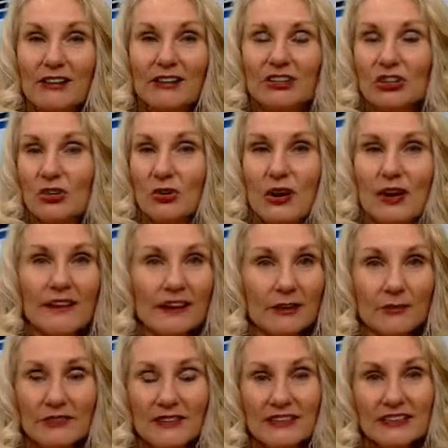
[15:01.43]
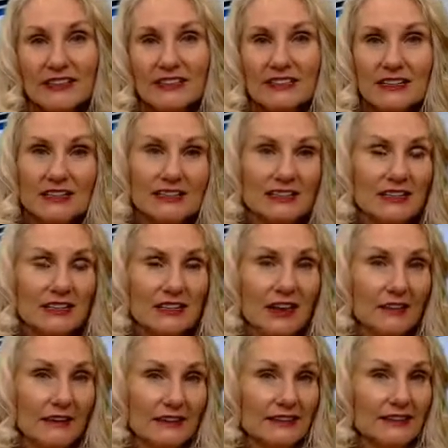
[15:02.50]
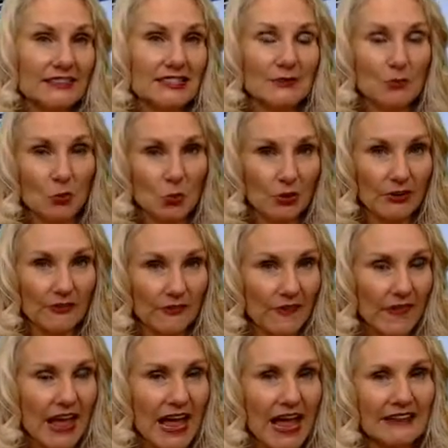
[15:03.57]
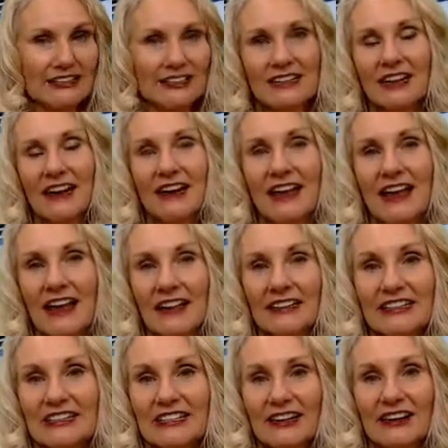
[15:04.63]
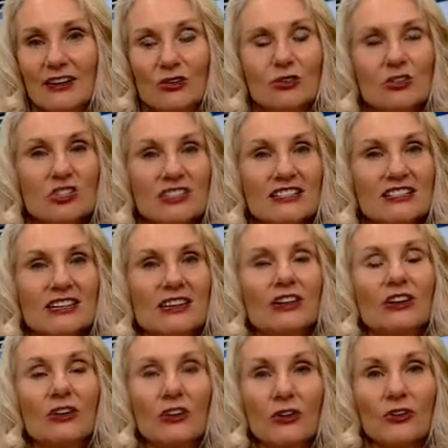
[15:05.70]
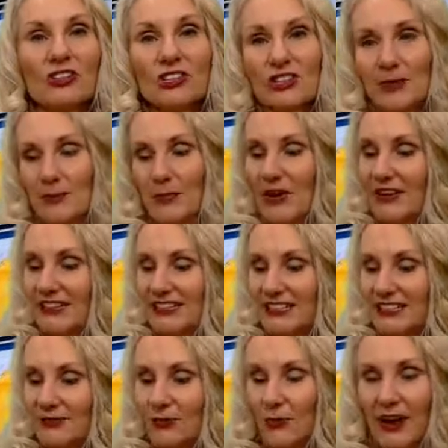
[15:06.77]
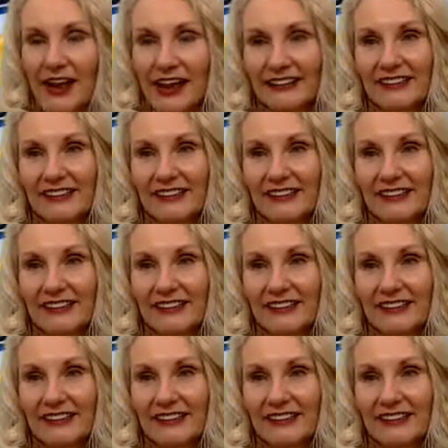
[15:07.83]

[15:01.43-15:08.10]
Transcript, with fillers: you know, I like this, I'd see, I'd like to see more of that, and uh, just in an encouraging and positive way.